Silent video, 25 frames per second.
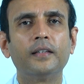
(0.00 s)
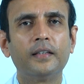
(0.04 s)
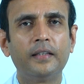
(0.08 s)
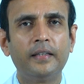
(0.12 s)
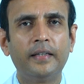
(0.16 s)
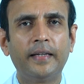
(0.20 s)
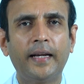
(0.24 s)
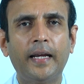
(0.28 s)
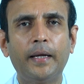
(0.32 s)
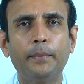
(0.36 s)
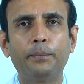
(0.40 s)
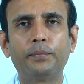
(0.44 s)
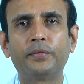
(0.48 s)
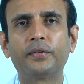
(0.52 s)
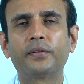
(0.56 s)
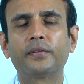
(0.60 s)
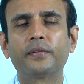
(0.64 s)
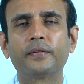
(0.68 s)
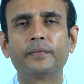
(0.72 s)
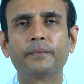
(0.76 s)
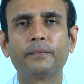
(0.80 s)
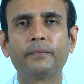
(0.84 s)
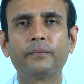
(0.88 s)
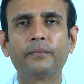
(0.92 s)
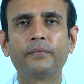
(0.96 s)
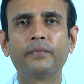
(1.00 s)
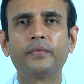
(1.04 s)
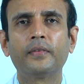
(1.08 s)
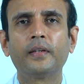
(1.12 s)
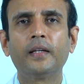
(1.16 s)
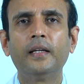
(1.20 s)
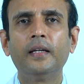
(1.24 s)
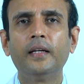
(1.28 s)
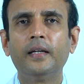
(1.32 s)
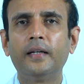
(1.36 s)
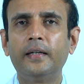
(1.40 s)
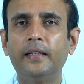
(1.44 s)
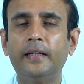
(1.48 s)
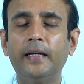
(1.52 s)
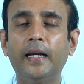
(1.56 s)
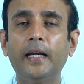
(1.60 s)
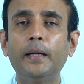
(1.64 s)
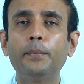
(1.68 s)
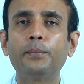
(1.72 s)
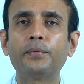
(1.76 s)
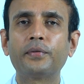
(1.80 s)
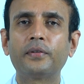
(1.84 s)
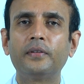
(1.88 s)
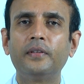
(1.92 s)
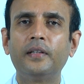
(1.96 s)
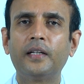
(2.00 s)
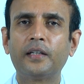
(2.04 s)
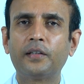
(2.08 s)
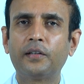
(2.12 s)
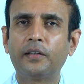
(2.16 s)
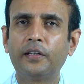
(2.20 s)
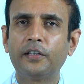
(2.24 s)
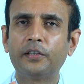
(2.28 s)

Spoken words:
grapes. Grapes that are